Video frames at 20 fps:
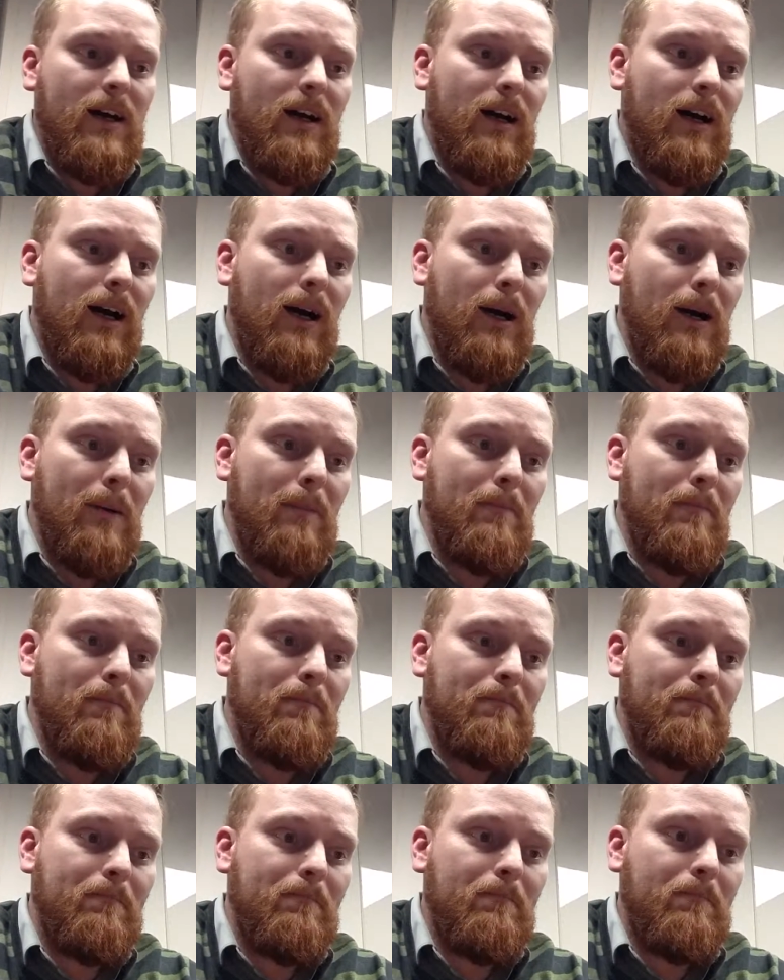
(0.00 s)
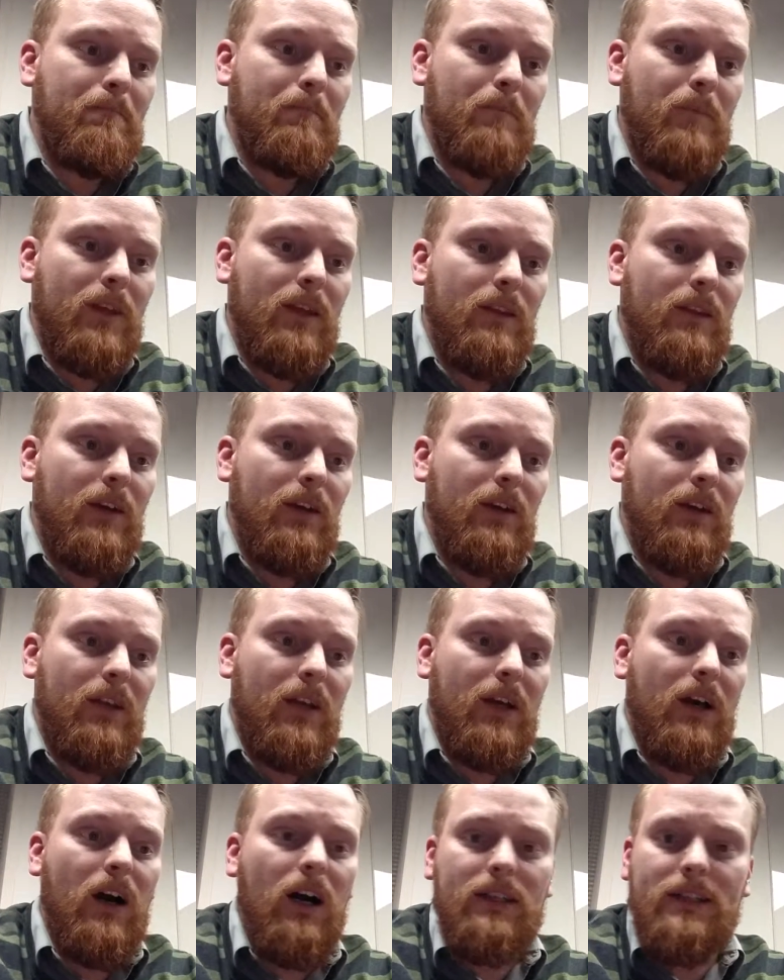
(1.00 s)
Um, the the
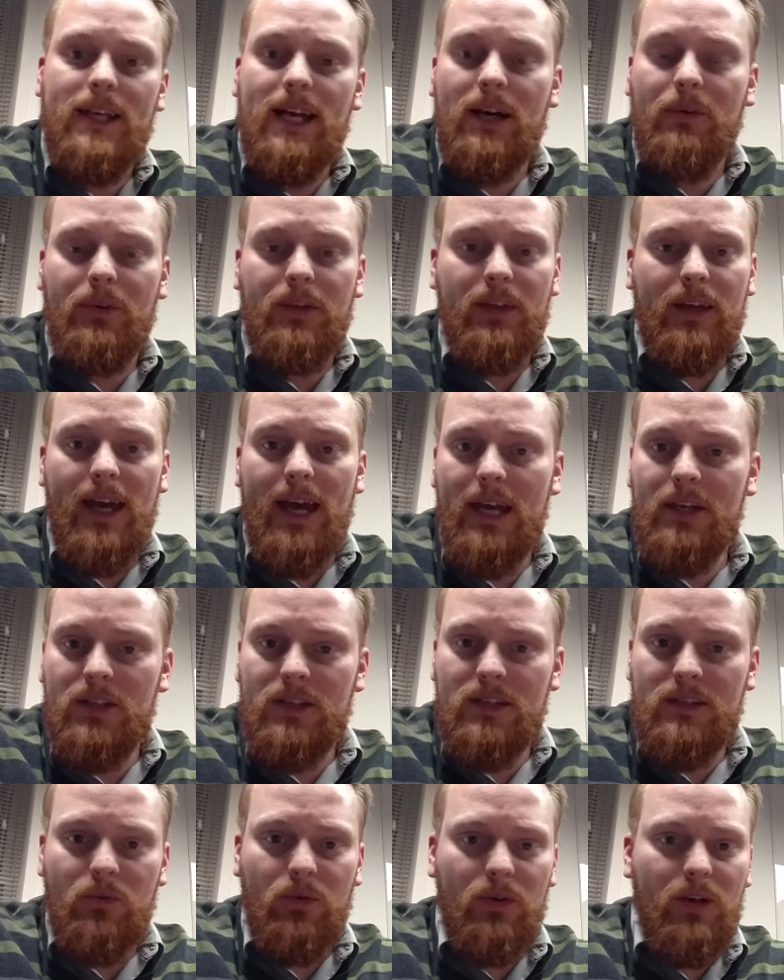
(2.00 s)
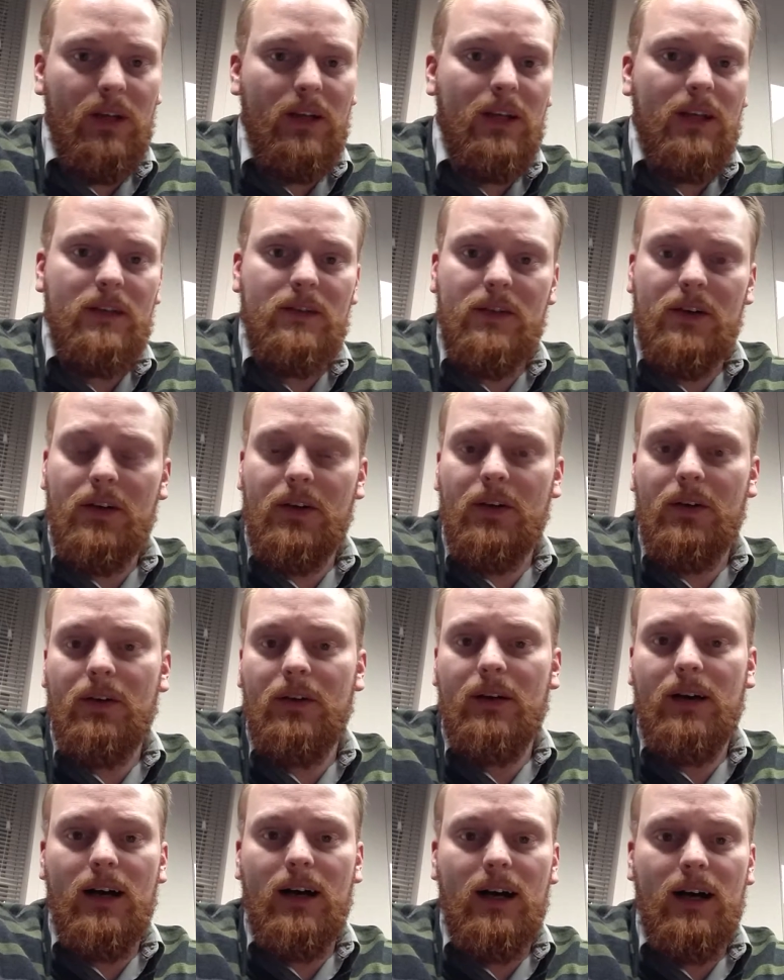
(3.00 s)
contact with the agents will get
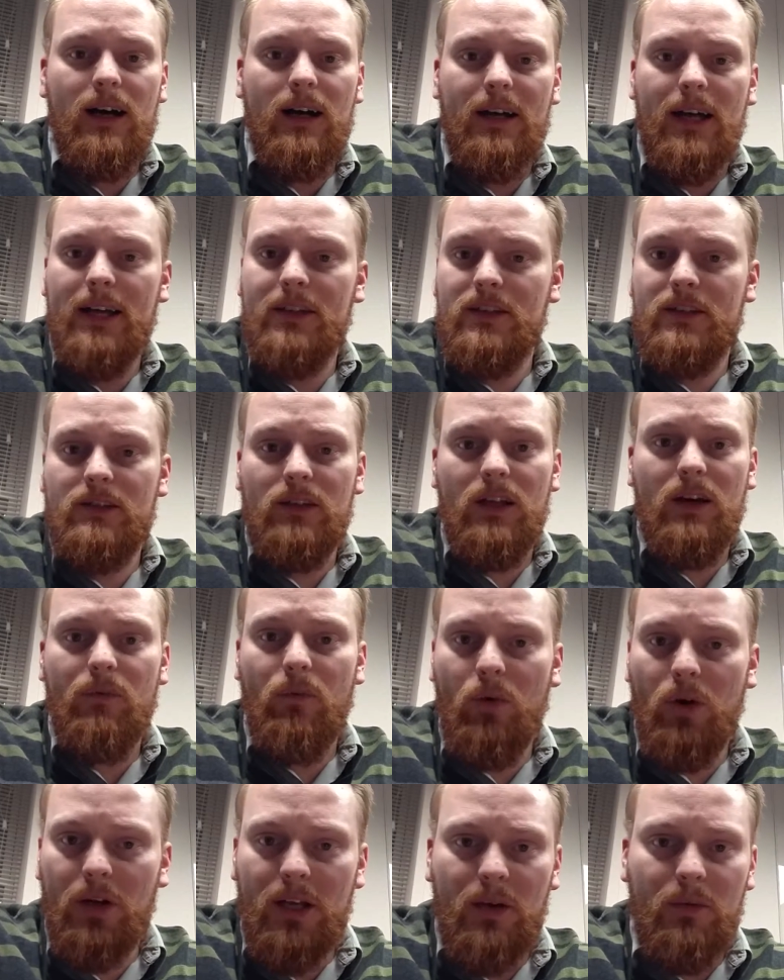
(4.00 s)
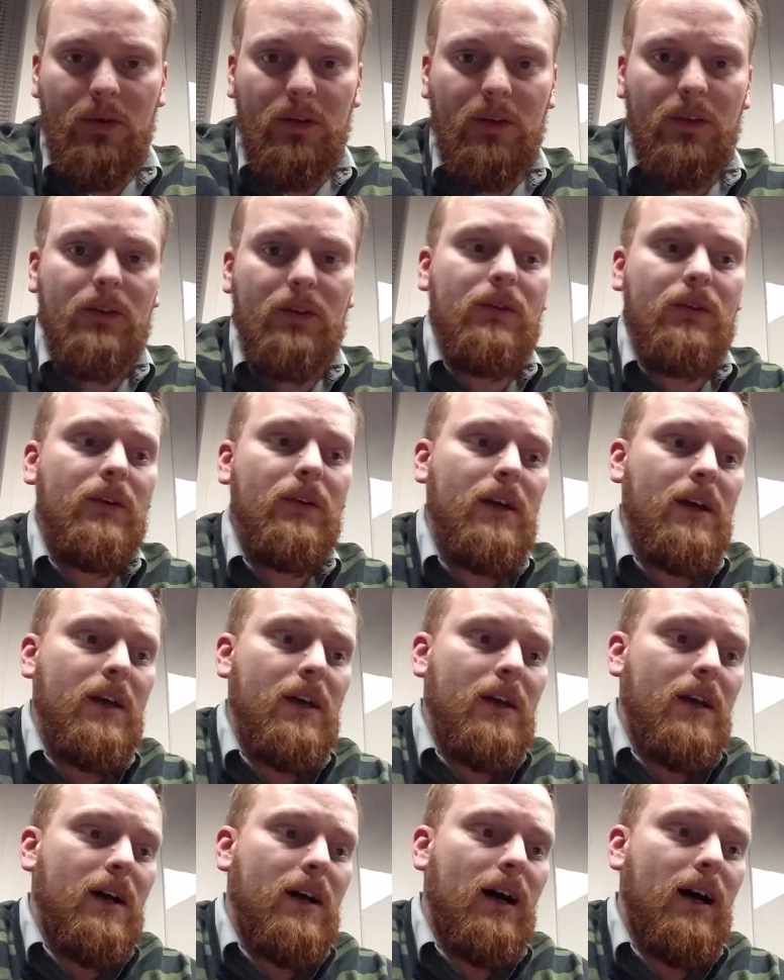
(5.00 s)
easier. Uh, agents love working with you,
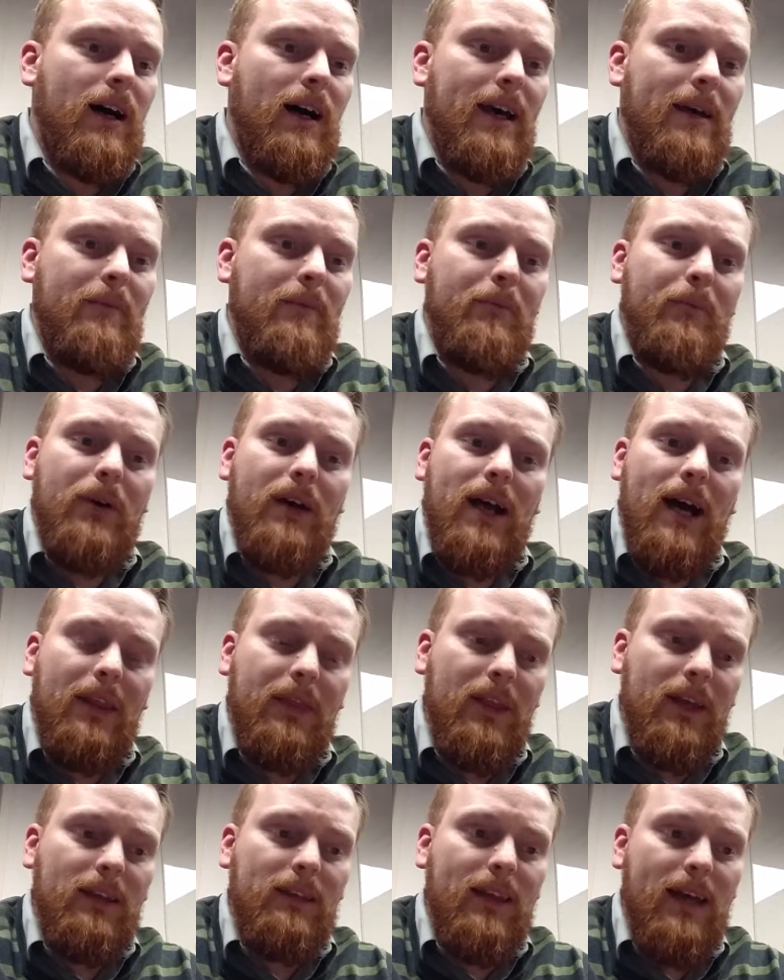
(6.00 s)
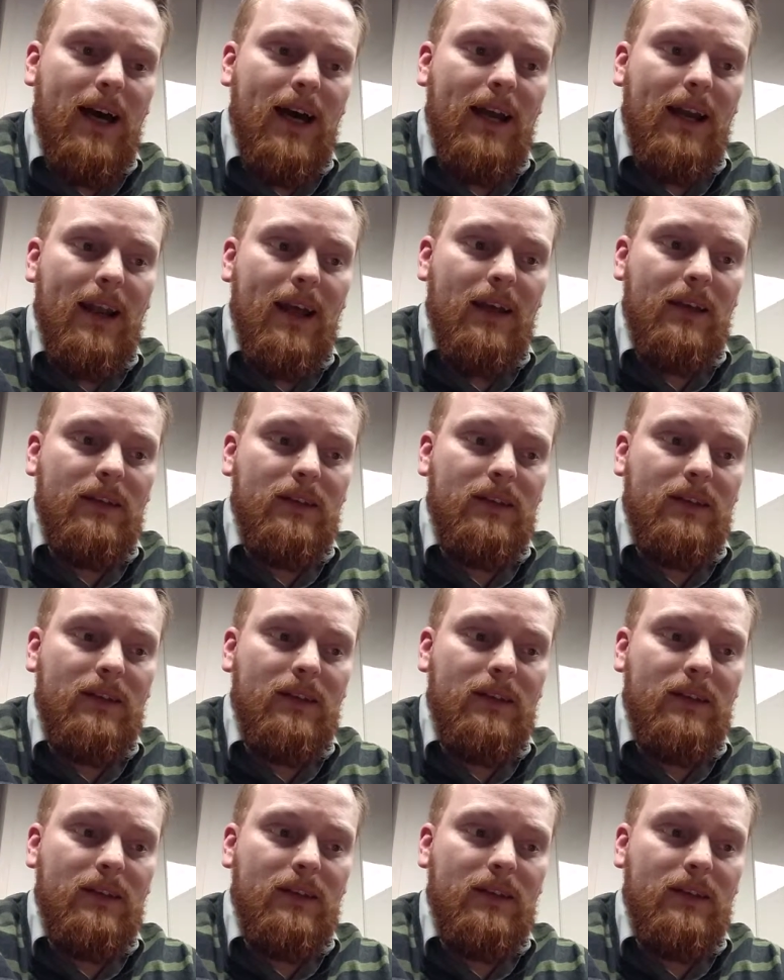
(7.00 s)
uh, but I think that